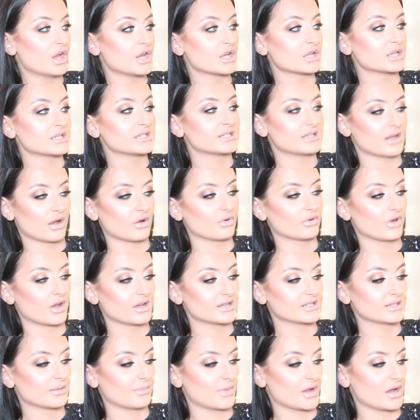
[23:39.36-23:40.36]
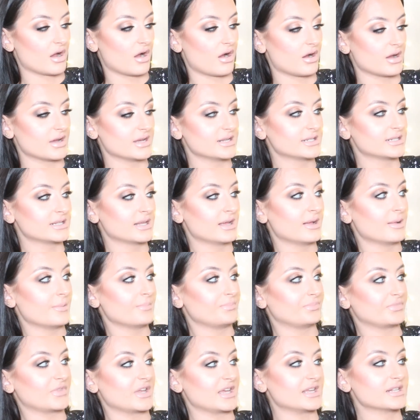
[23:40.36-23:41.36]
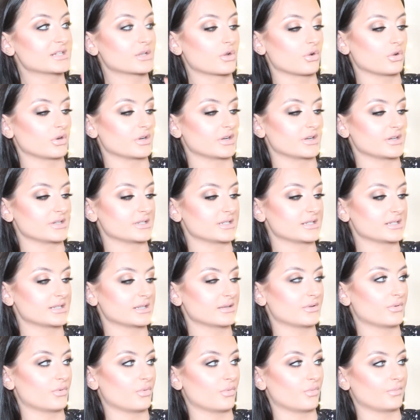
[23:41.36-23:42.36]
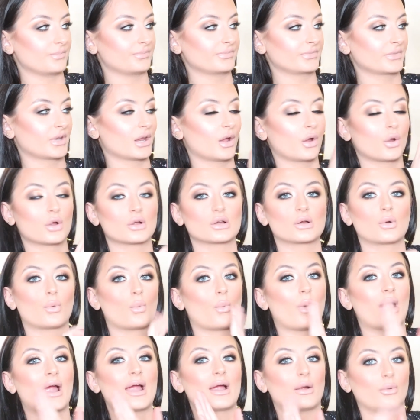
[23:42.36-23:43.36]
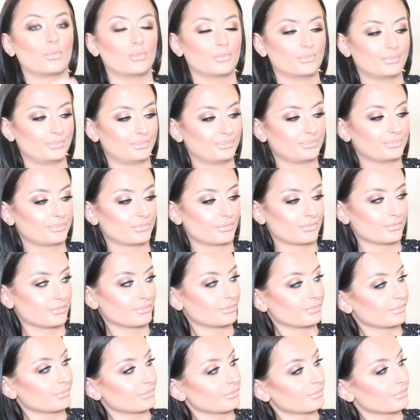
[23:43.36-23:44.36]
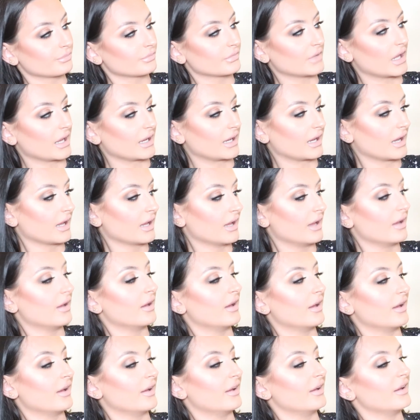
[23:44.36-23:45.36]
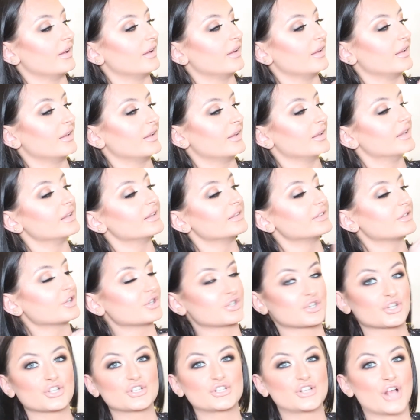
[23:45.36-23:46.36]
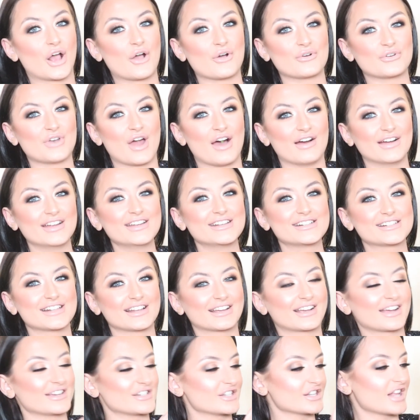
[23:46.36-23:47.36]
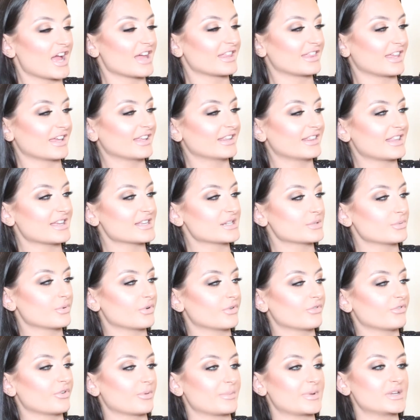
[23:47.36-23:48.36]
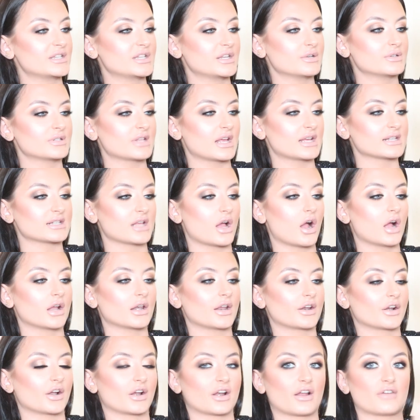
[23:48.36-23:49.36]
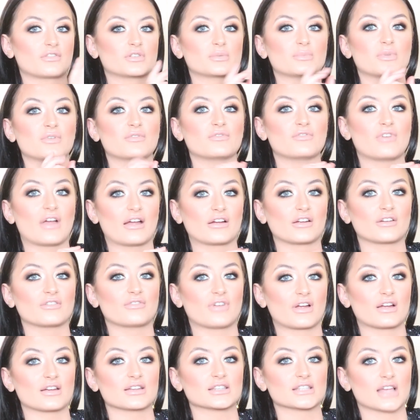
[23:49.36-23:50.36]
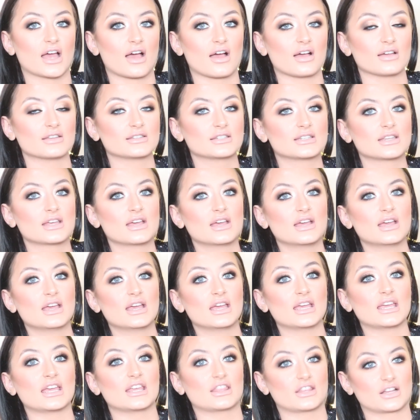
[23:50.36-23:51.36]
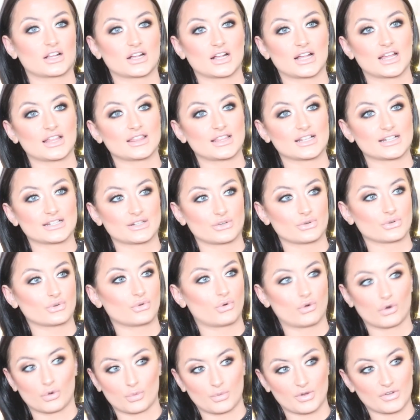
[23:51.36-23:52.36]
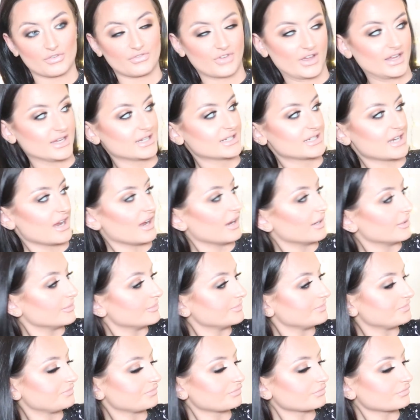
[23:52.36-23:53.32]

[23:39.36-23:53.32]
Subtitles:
so nice on my eyes. These colours, wow, like they're just so nice. Like I think this one, for me to use that as a highlighter, I'd have to be very tanned, either in the sun or with fake tan,